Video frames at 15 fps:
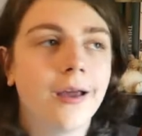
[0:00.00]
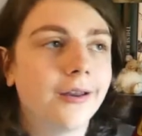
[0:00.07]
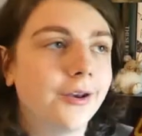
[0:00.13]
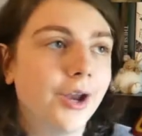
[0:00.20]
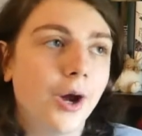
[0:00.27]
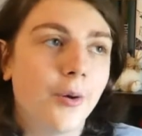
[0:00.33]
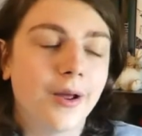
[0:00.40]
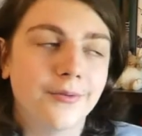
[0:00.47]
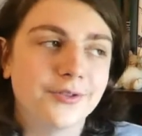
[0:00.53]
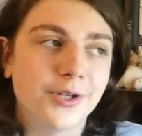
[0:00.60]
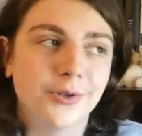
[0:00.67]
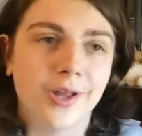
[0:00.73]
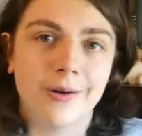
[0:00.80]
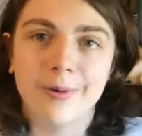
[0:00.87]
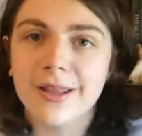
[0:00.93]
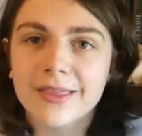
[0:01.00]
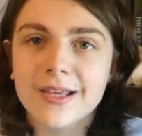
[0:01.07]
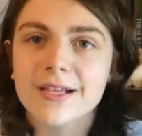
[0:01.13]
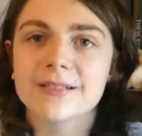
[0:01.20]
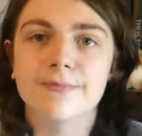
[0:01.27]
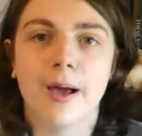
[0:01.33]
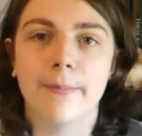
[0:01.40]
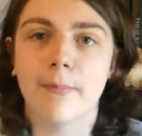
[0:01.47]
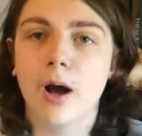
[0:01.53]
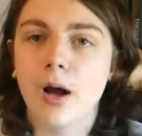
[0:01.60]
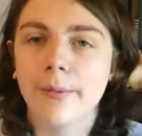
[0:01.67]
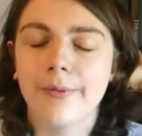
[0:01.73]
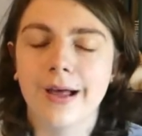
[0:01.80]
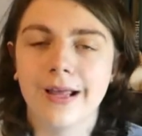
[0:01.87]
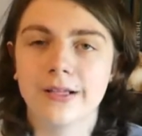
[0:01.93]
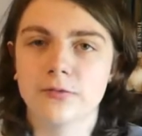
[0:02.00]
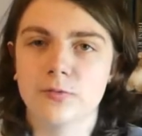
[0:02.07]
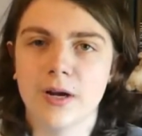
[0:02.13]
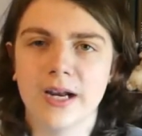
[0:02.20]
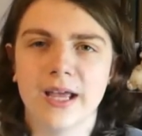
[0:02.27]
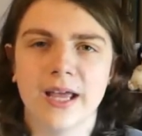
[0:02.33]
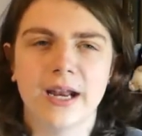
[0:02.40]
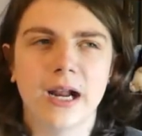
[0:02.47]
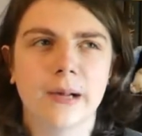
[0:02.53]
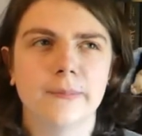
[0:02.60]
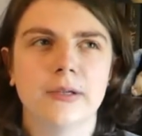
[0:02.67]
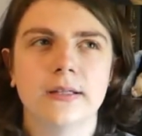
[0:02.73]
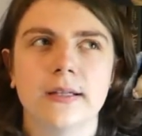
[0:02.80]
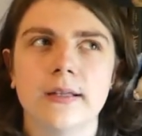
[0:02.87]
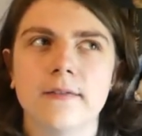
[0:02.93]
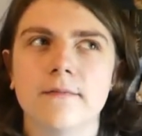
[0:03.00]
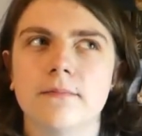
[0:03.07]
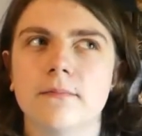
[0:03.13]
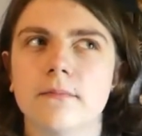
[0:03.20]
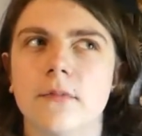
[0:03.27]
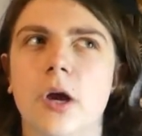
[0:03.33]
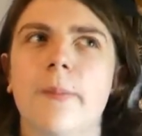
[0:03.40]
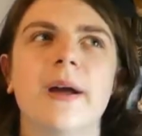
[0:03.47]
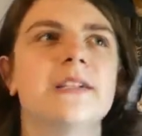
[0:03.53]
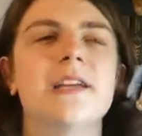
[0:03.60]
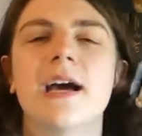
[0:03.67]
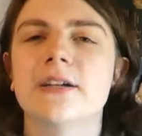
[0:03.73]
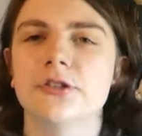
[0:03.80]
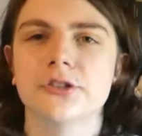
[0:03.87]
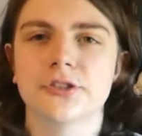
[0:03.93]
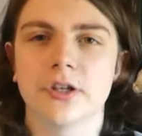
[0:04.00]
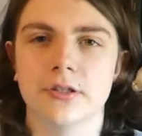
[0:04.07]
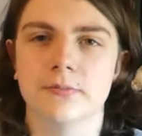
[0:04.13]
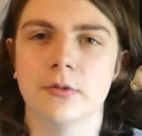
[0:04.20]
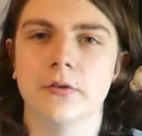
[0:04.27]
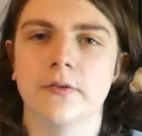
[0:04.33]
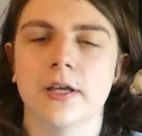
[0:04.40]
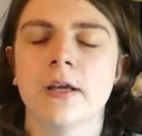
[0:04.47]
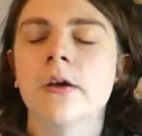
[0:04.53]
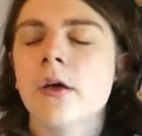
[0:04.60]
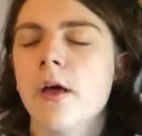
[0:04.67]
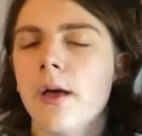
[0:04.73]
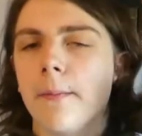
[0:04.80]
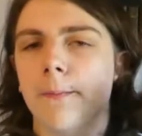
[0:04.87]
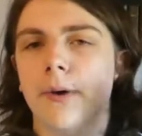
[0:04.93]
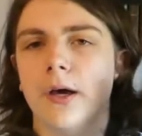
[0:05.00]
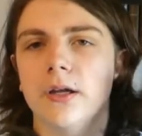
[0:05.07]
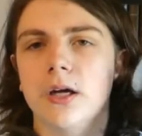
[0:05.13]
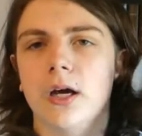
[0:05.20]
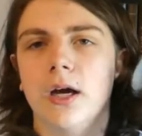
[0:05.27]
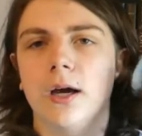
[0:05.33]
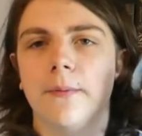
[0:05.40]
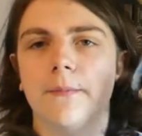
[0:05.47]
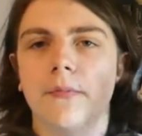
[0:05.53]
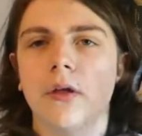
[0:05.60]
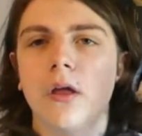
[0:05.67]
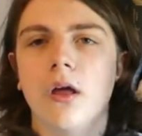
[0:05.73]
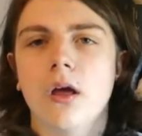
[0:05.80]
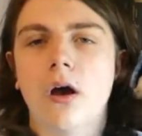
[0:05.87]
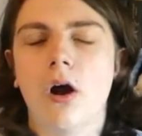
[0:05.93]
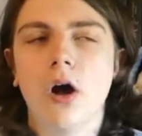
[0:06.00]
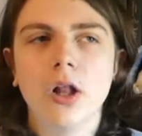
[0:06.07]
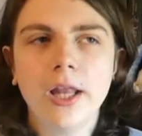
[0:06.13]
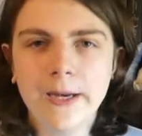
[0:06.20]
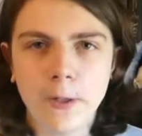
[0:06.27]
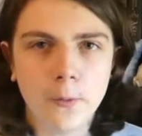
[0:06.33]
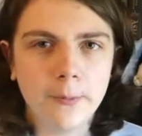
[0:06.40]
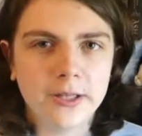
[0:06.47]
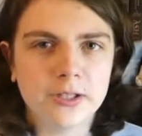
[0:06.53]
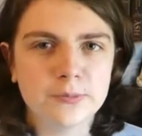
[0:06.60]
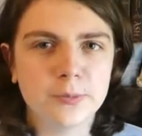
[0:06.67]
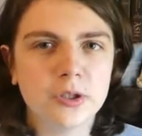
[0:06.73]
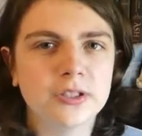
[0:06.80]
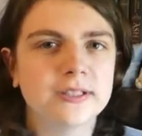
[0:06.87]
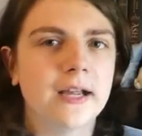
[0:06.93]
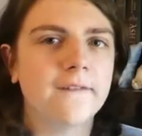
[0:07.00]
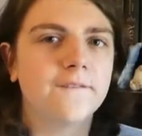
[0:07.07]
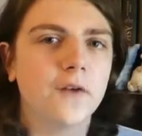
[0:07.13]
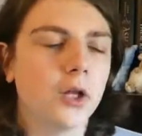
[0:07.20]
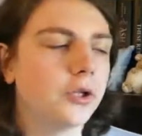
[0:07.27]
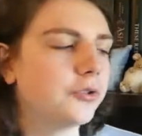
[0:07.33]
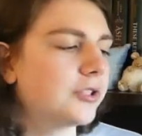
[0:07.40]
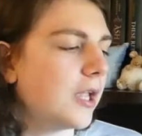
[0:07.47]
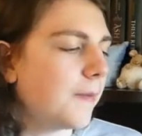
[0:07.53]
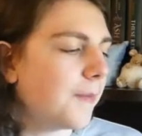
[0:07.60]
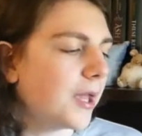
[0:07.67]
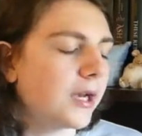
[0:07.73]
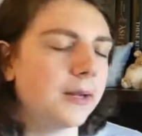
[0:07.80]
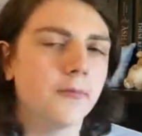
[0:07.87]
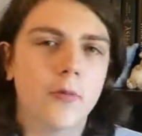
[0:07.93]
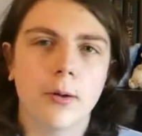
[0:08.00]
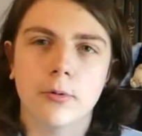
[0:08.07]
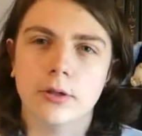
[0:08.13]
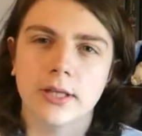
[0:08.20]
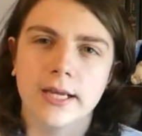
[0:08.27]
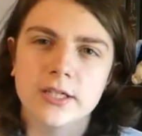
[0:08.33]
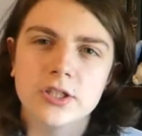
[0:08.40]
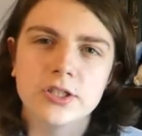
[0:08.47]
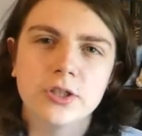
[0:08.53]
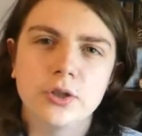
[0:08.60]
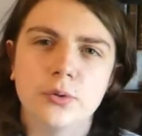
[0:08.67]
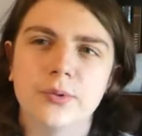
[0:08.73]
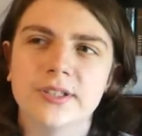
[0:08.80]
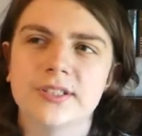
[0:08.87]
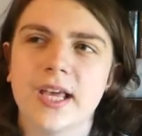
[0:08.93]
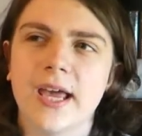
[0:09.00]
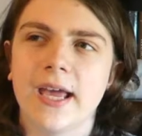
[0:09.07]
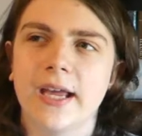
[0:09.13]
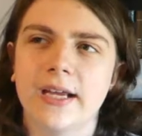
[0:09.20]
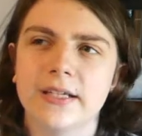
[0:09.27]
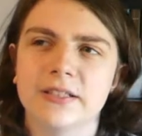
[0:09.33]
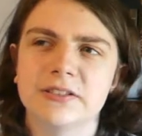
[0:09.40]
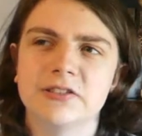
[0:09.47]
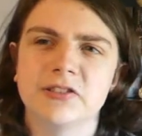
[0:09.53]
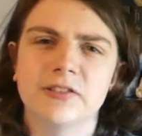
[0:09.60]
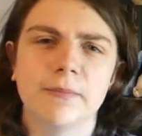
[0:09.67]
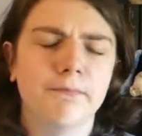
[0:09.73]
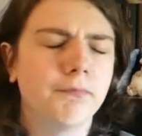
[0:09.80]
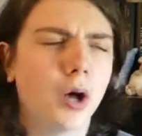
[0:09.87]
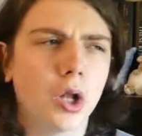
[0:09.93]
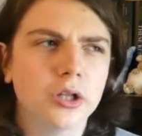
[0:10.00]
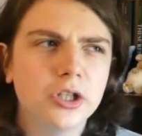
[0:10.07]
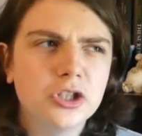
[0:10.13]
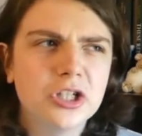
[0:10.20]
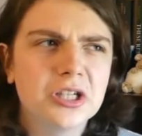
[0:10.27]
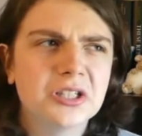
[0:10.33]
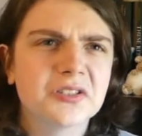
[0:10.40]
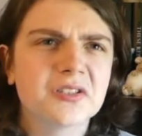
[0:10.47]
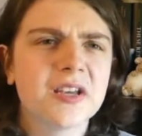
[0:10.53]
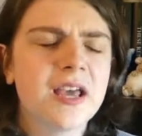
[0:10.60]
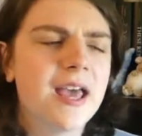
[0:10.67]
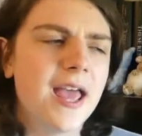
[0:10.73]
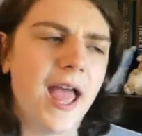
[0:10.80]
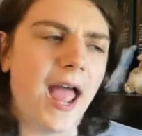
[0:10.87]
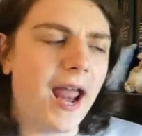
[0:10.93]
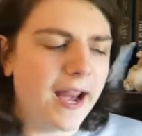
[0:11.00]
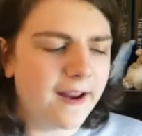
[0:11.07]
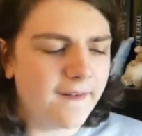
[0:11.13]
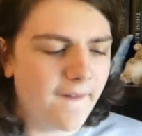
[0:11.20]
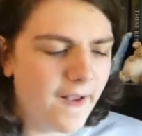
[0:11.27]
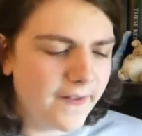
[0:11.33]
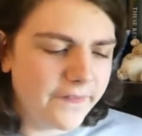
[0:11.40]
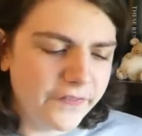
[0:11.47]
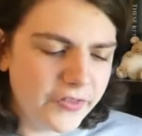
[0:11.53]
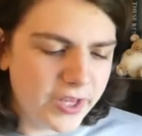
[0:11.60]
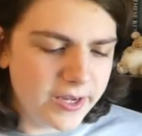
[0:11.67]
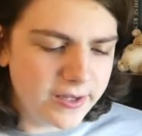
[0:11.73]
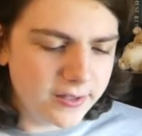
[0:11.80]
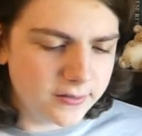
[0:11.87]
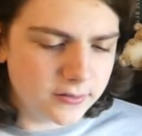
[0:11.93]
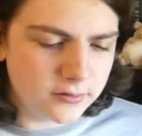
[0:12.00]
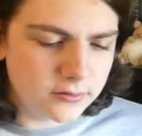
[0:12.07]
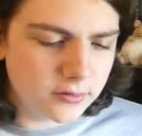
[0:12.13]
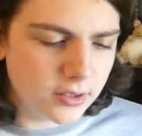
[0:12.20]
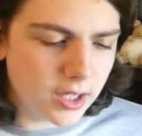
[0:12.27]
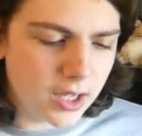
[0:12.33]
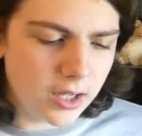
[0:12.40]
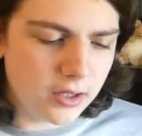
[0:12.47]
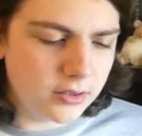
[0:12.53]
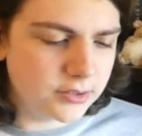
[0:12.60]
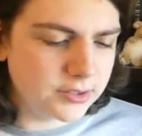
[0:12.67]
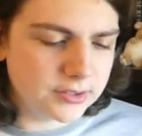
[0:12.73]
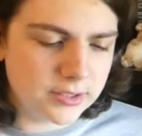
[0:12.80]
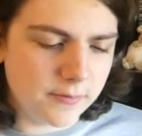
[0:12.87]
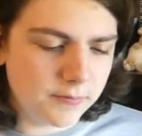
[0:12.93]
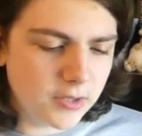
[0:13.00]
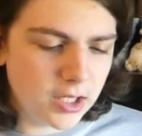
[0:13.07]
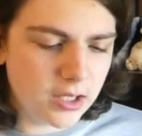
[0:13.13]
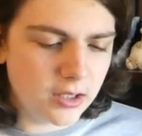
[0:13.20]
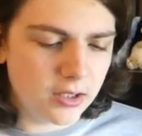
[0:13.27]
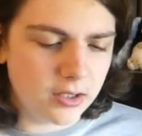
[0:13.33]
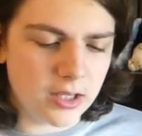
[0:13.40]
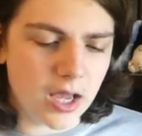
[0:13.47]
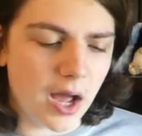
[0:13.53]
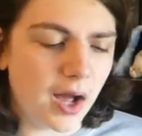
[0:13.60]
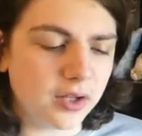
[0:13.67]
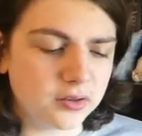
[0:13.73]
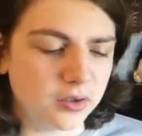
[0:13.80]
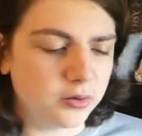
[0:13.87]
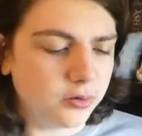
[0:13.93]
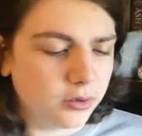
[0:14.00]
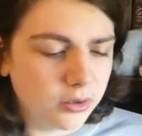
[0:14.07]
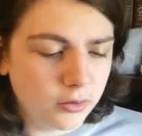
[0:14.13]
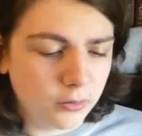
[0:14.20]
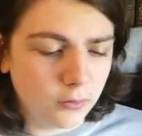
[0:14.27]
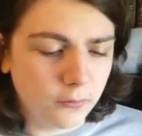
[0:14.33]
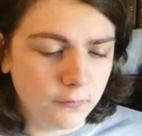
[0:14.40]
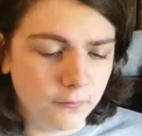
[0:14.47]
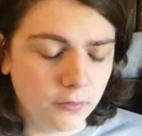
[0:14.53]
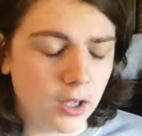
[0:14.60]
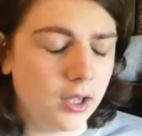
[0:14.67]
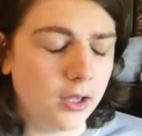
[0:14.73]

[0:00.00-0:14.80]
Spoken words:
No, I've still not read this. My mom has read it, and I believe, no, my dad just saw the movie, but, all I know about this book is that it follows a man named Robert Langdon, who is a symbologist, and I think something, yeah, at the Louvre,